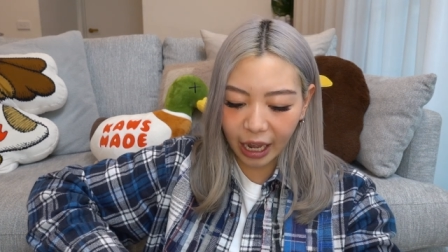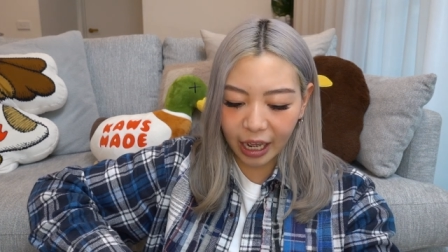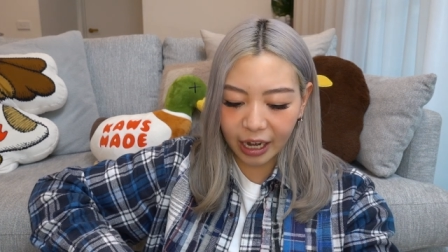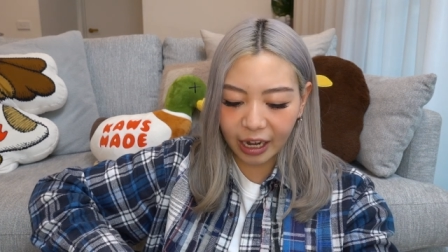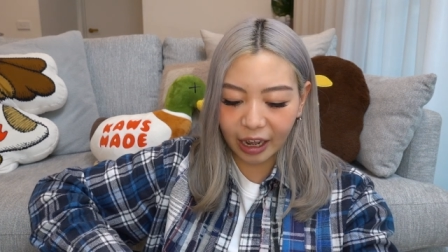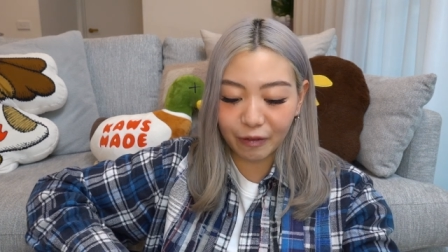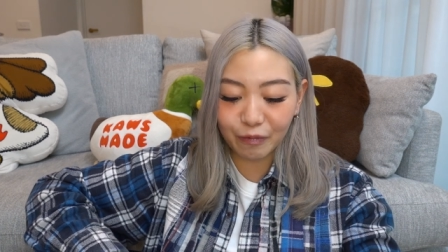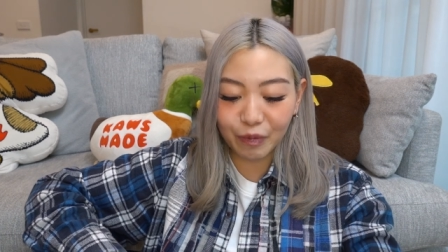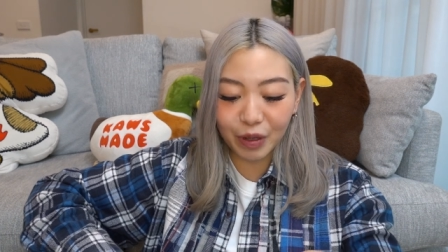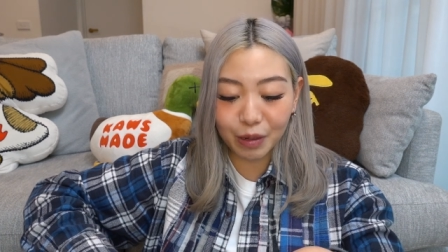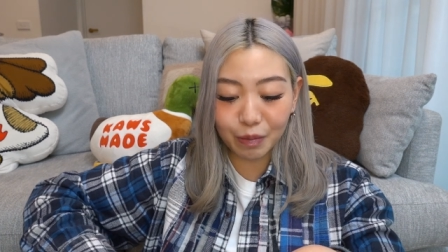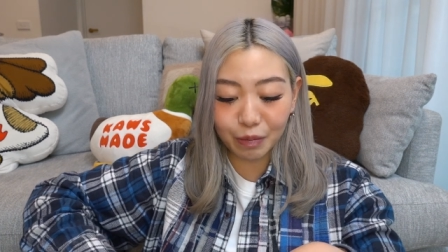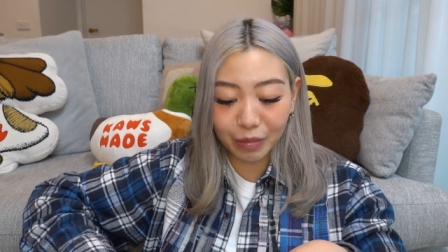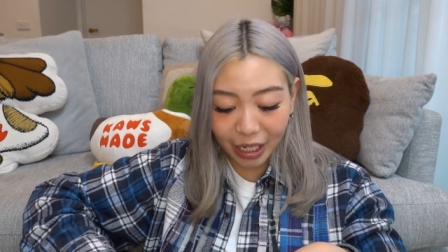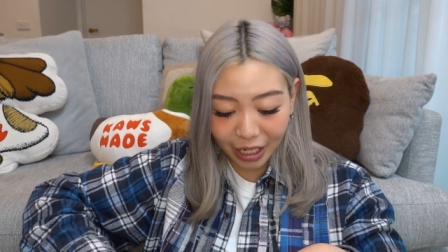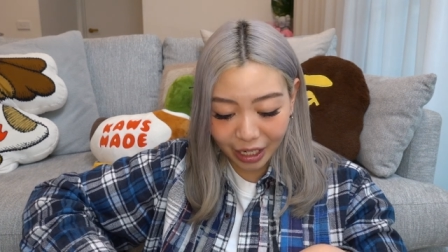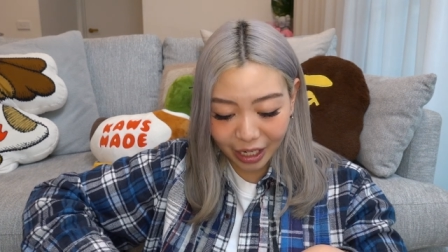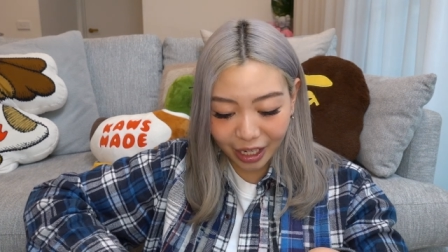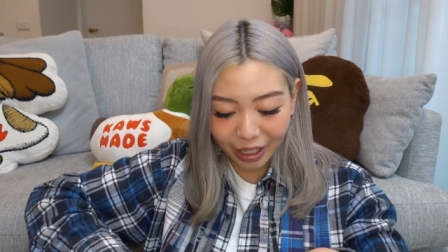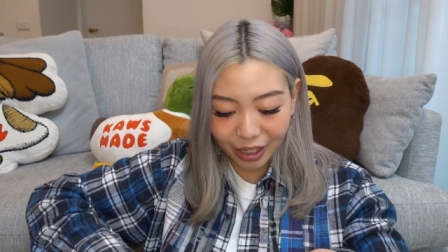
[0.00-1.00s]
and I've been
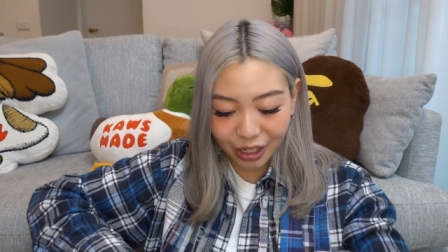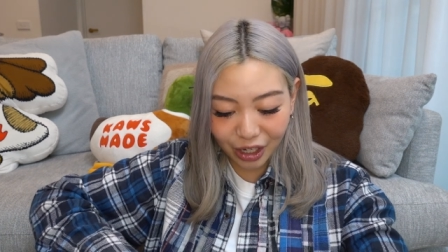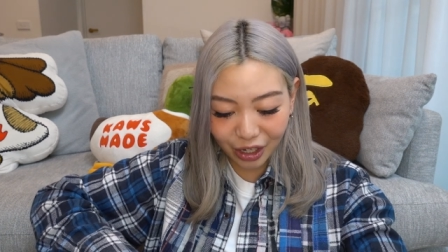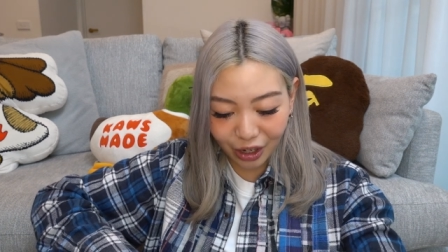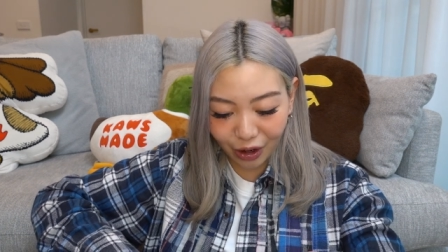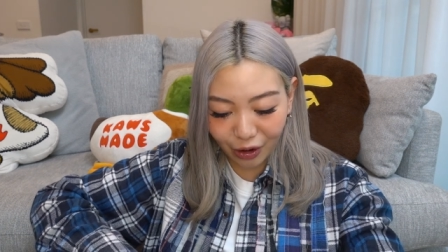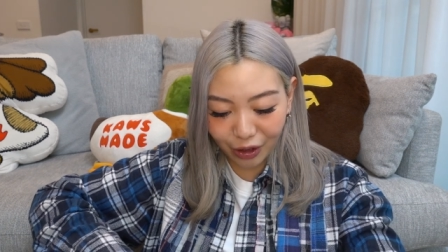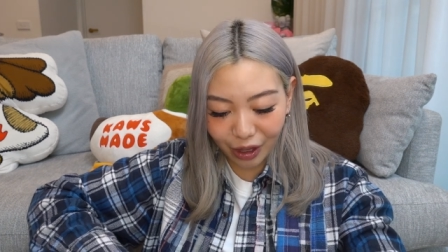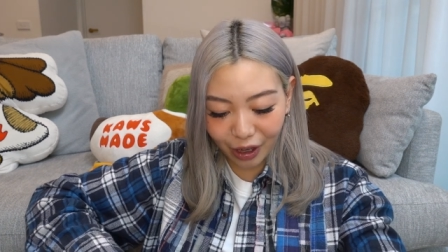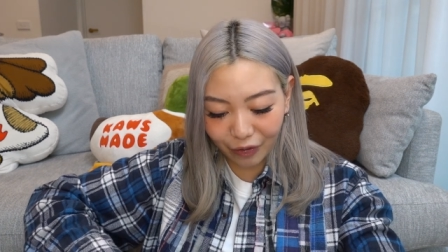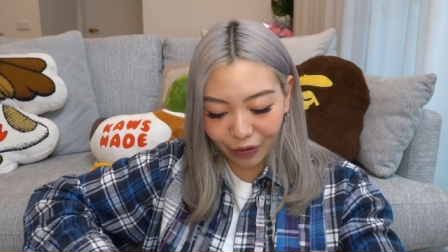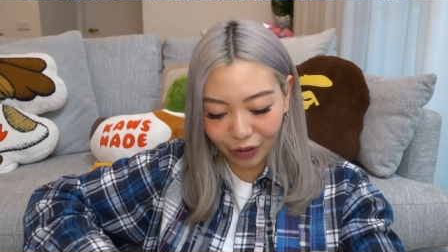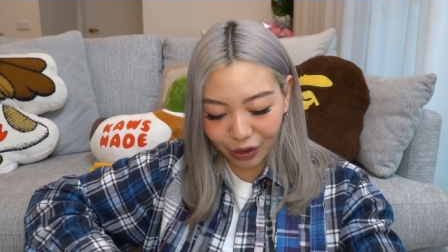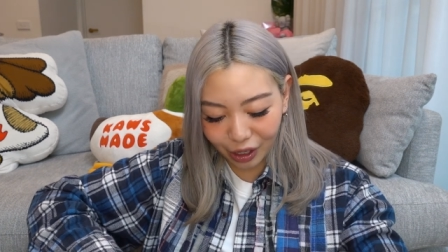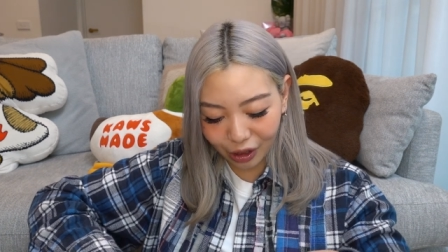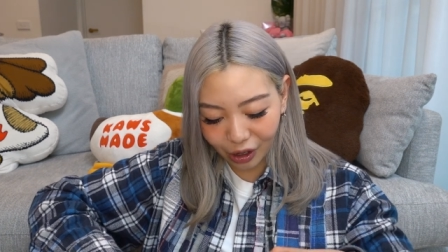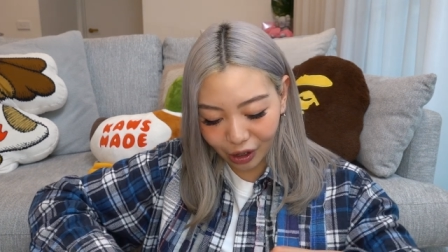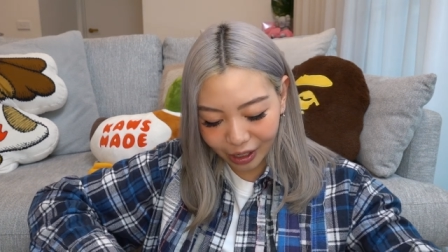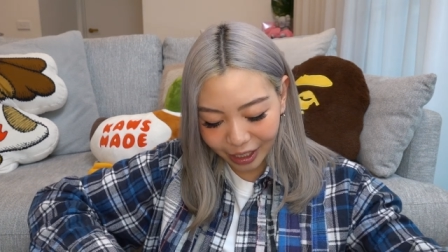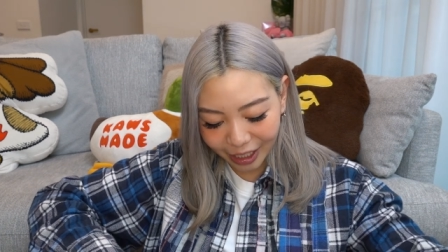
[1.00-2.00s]
meaning to go there for
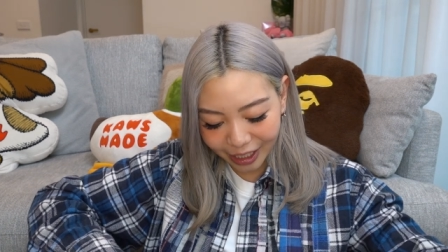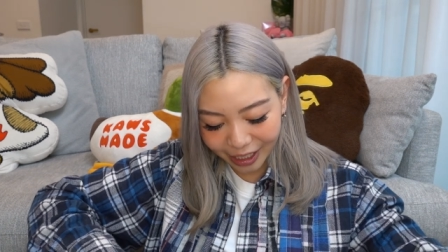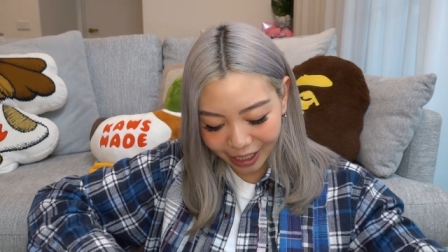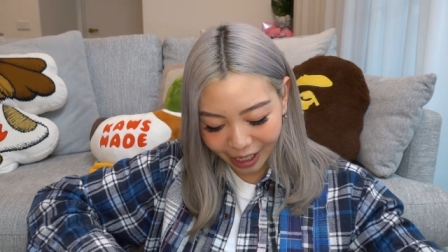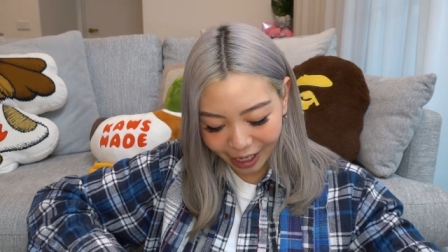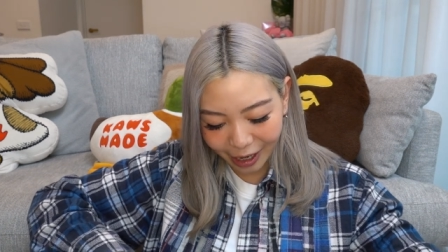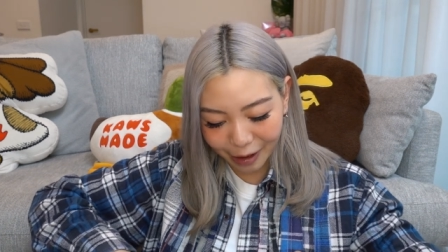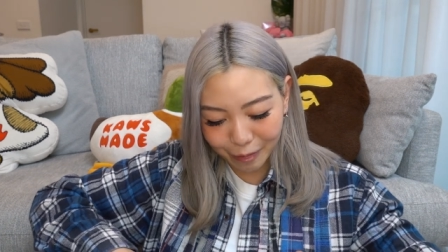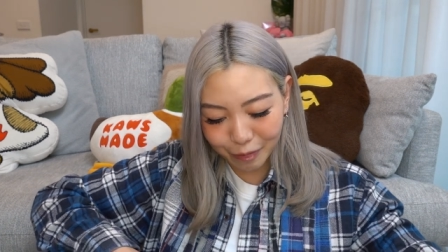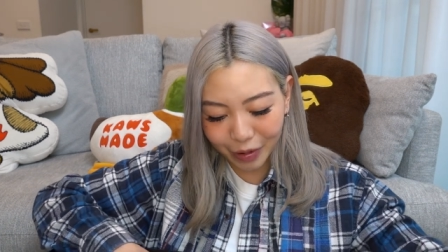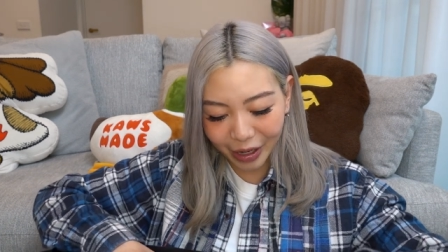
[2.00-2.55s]
the longest time.